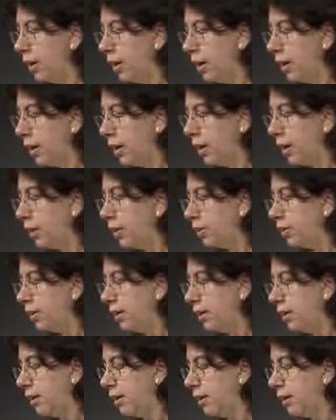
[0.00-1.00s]
here
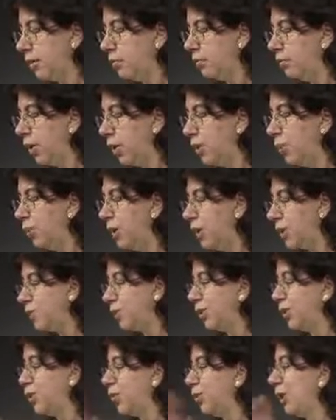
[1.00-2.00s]
the, you know, once
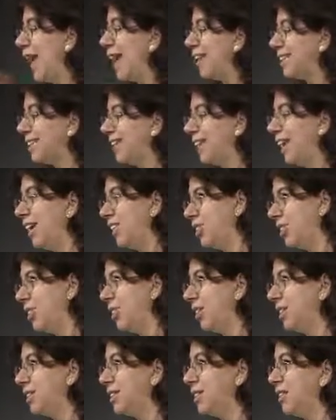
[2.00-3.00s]
we do
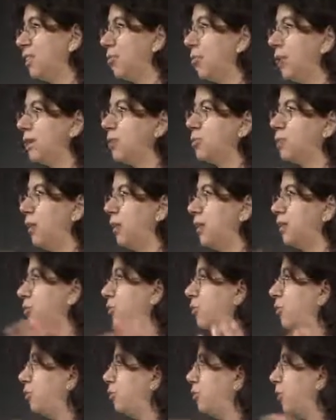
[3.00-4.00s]
cancellations and once we
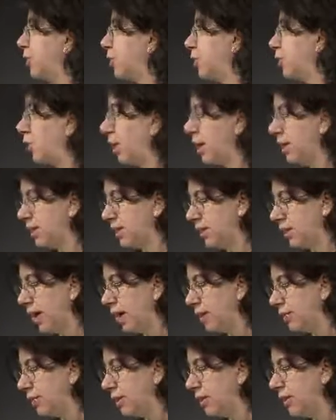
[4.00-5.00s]
sort of put squares
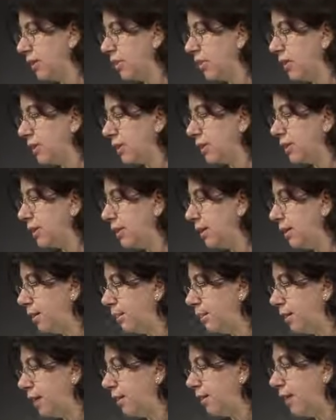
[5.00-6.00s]
together and so on, just a
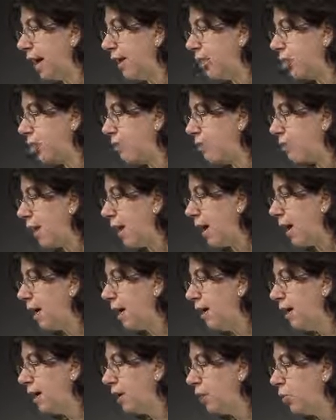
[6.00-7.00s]
little bit of algebra,
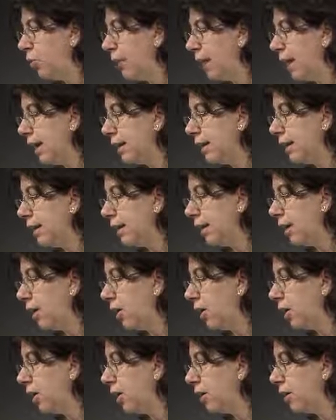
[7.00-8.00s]
we get
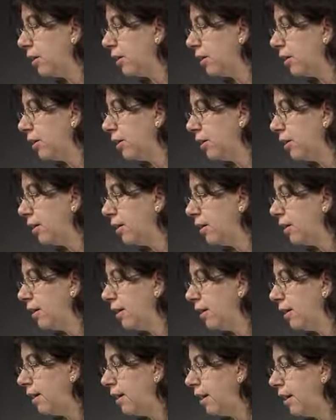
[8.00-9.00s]
here
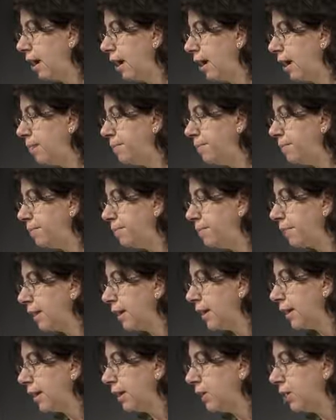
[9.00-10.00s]
um,
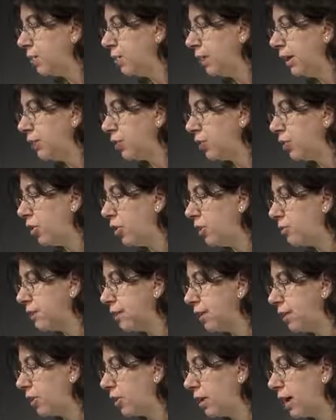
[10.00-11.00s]
three terms
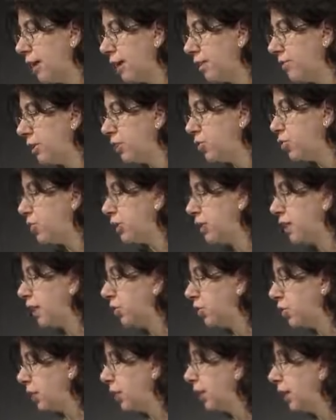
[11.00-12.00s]
that are kind of
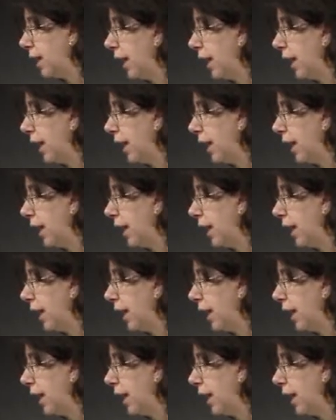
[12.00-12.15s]
interesting to look